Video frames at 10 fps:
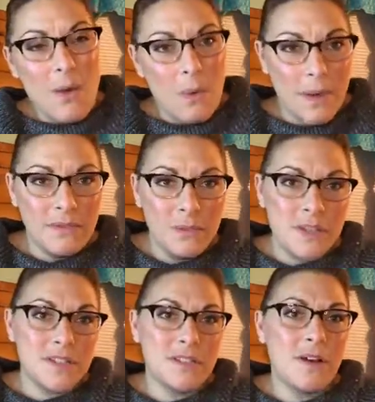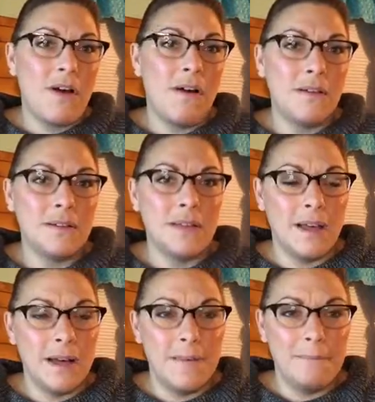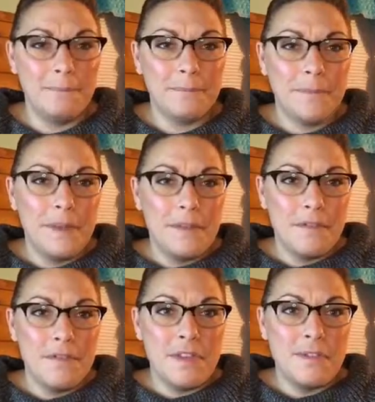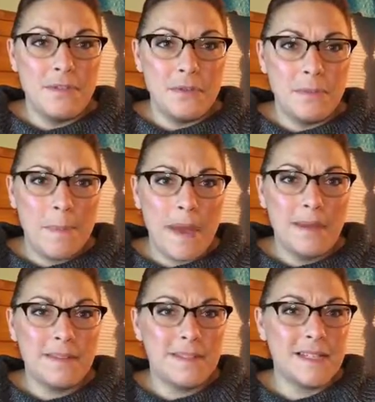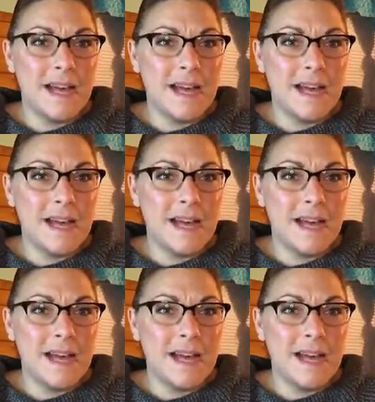one of which is called their Thieves toothpaste.